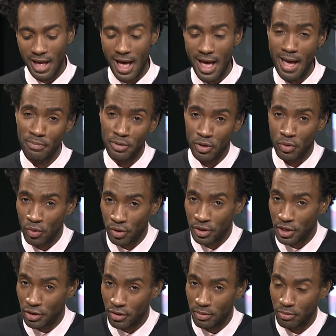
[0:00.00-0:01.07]
I happen to work
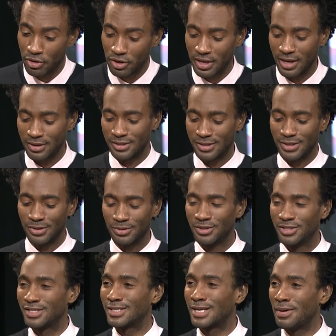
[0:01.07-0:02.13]
here at BRIC House, so
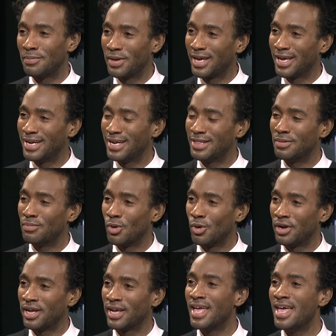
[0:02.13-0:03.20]
just coming in in the
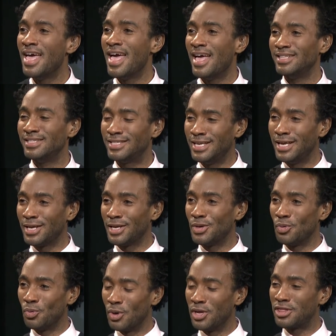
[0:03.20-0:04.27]
morning and seeing
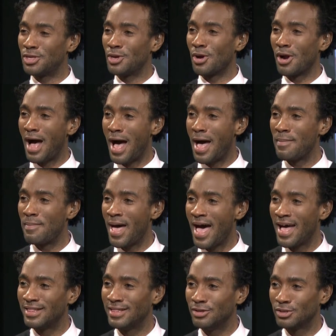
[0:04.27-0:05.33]
you with your
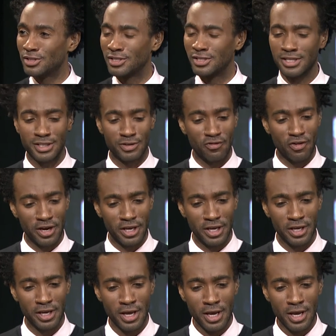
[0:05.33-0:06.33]
iPad, there's this funny